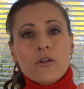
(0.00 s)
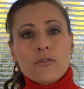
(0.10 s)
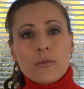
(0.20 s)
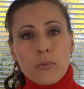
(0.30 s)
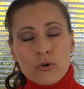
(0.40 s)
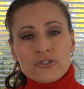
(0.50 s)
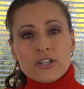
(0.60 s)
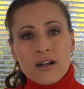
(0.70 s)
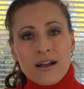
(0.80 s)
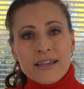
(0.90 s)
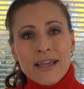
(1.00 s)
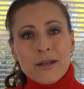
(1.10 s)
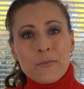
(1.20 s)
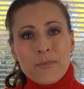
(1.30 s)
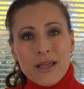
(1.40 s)
the Porsche
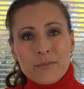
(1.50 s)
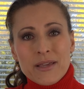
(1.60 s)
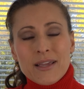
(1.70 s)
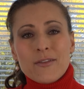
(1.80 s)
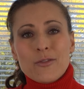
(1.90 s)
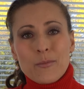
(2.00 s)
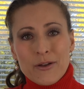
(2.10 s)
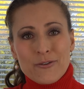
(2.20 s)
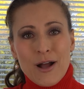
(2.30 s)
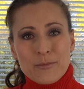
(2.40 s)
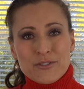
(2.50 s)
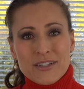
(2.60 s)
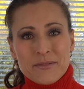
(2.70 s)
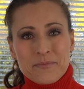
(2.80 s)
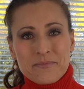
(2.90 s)
Cayenne may be the better
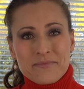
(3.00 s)
option.